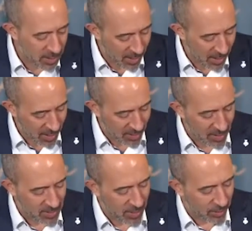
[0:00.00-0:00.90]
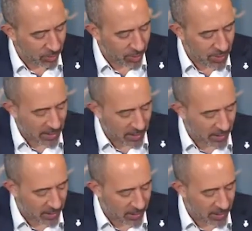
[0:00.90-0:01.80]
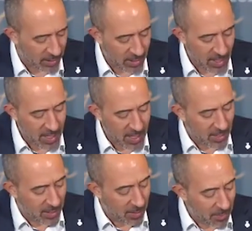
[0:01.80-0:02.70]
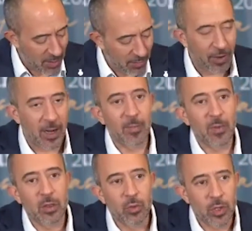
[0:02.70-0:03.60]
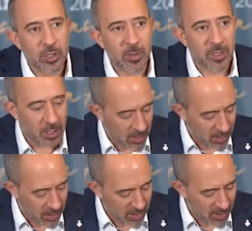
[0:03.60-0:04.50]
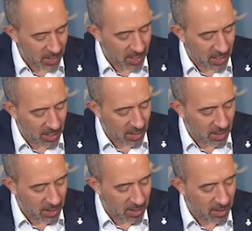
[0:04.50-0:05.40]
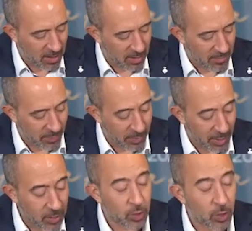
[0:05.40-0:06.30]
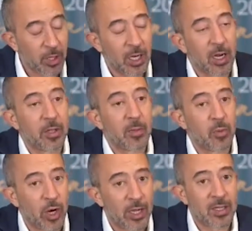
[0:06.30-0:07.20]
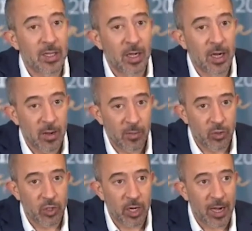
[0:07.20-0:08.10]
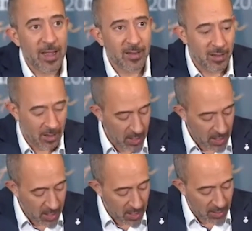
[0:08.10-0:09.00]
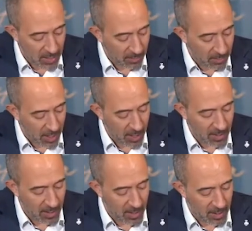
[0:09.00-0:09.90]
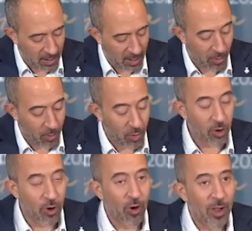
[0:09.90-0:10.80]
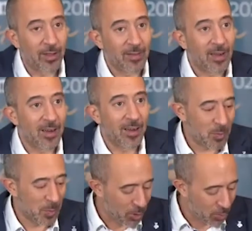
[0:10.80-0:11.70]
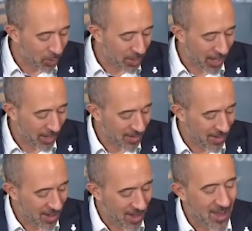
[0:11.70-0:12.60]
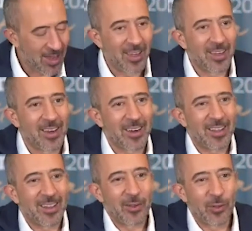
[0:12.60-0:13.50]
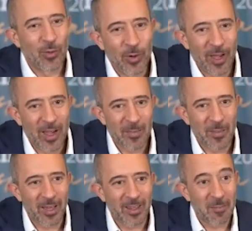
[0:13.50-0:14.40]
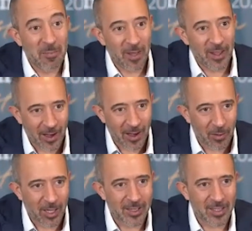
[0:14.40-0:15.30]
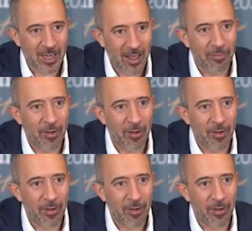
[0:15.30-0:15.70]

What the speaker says: facade that welcomes everyone from the Tower of Saint Catherine when newcomers arrive in Manresa. Also, we will carry out 2 visits to discover the monastery of Montserrat, and also we will discover the